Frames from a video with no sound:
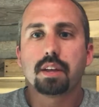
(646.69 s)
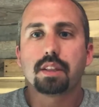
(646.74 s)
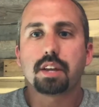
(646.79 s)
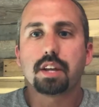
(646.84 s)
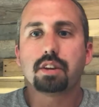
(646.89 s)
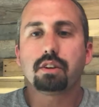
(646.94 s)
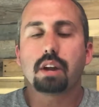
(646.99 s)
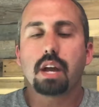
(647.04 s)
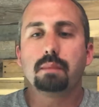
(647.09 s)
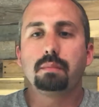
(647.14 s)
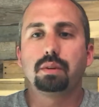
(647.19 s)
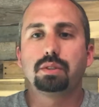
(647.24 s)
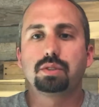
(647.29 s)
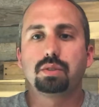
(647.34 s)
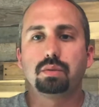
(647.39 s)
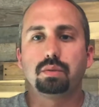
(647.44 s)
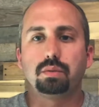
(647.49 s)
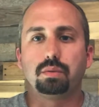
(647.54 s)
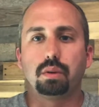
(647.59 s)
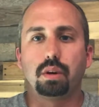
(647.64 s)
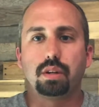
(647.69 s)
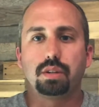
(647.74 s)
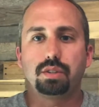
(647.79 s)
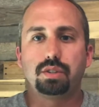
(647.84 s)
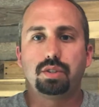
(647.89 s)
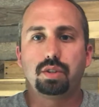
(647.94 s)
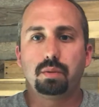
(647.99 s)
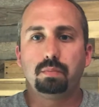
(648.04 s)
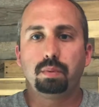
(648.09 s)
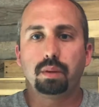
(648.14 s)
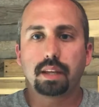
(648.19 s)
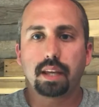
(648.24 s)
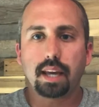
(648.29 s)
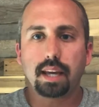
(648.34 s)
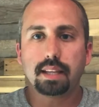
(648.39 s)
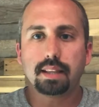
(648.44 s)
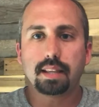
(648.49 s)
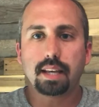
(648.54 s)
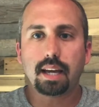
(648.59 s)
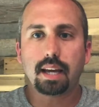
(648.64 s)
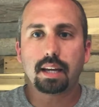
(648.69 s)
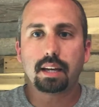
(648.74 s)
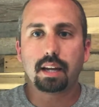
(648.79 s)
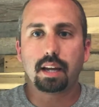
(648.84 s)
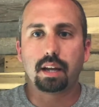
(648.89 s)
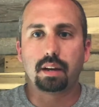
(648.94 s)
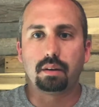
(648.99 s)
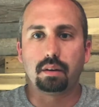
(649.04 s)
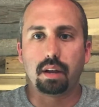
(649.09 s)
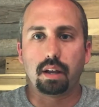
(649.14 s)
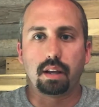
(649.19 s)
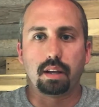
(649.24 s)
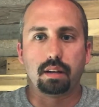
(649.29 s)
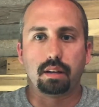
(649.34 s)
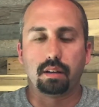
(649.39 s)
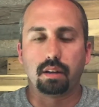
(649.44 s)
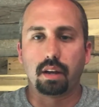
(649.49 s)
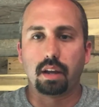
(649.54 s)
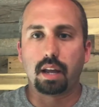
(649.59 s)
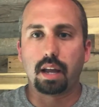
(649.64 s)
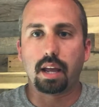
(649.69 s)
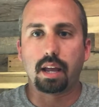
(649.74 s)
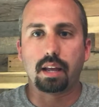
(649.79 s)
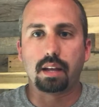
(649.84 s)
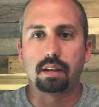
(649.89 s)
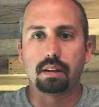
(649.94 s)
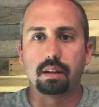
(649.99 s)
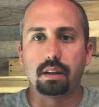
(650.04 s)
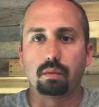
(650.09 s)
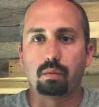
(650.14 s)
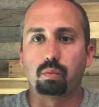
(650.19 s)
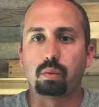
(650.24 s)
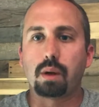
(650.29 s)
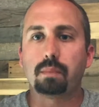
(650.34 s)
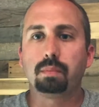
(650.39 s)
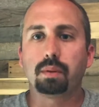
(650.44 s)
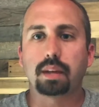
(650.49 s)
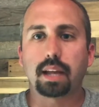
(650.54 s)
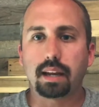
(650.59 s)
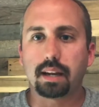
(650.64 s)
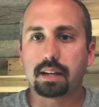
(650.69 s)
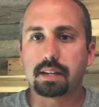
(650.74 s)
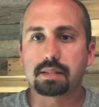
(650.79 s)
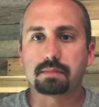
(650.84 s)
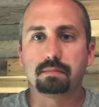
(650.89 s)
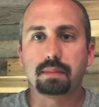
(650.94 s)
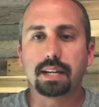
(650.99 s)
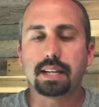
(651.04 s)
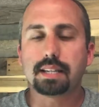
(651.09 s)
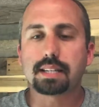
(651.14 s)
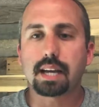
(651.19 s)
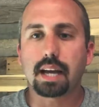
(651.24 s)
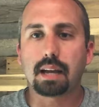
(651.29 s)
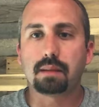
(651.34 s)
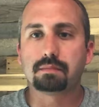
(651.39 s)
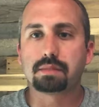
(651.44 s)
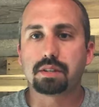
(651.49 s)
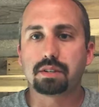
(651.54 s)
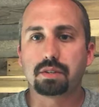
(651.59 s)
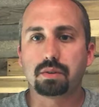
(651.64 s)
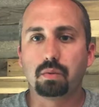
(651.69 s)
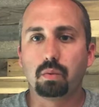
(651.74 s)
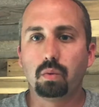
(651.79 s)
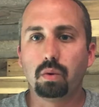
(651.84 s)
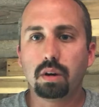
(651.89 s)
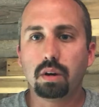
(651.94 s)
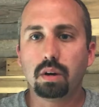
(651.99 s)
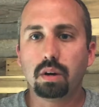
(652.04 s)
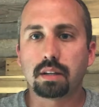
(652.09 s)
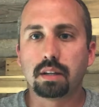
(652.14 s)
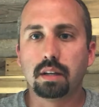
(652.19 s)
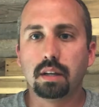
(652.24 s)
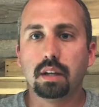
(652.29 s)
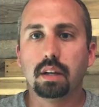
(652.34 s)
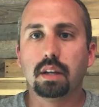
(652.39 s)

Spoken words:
then you're able to duplicate that and replicate it as many times as you want